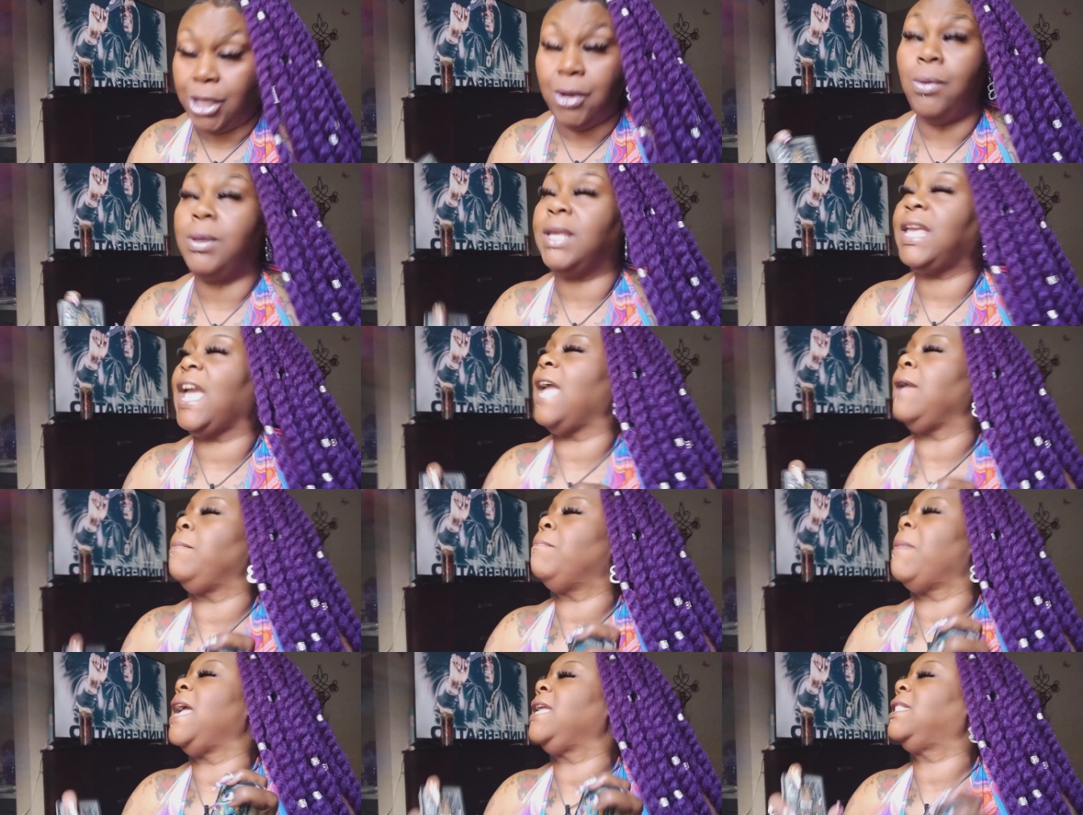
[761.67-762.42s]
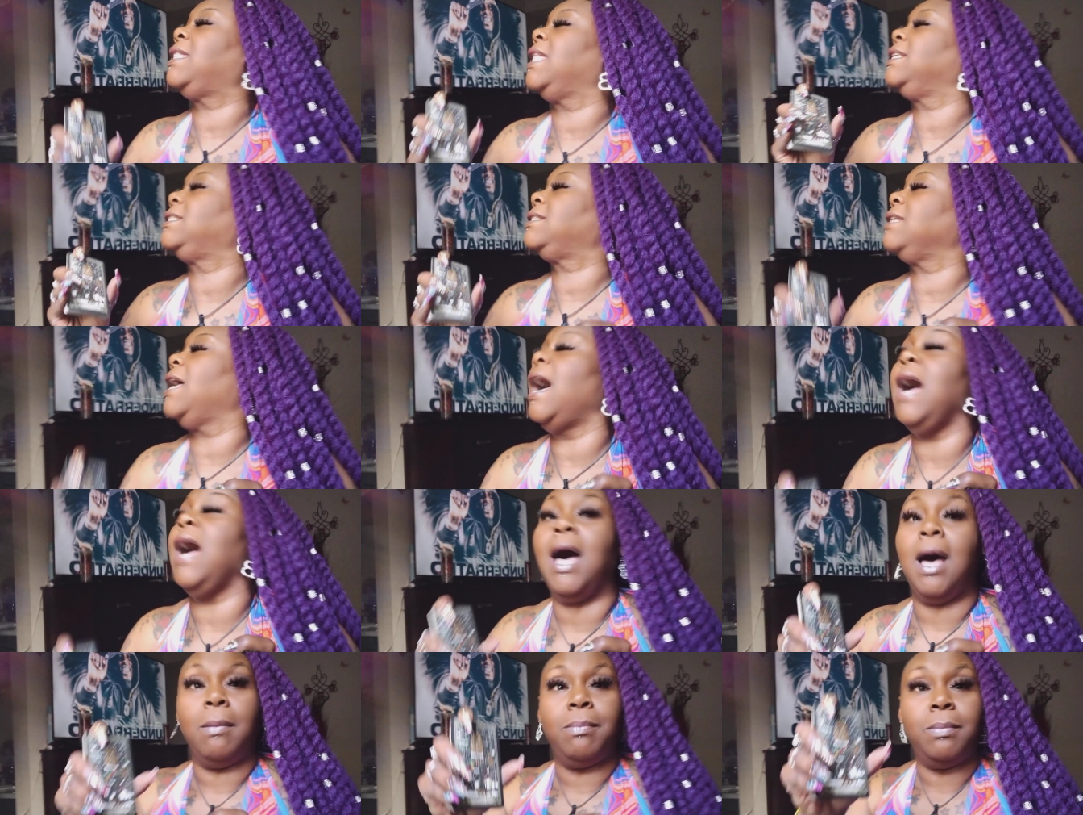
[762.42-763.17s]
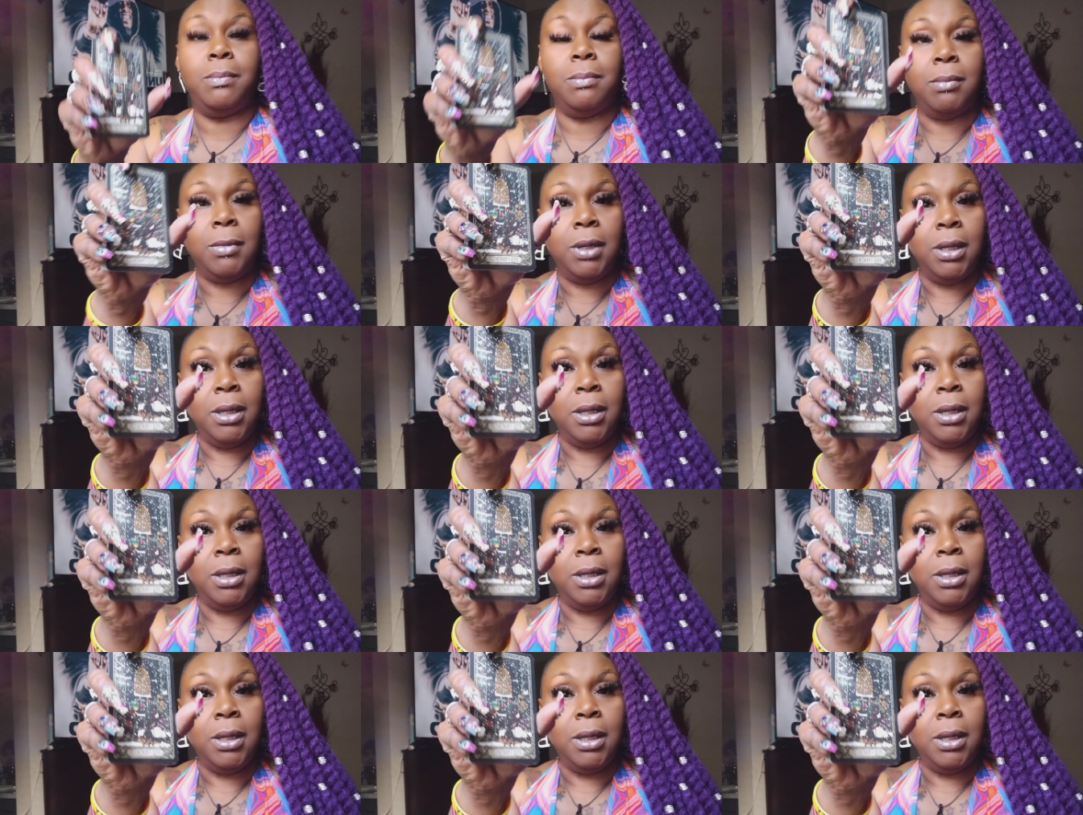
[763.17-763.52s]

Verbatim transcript: You can't make this up.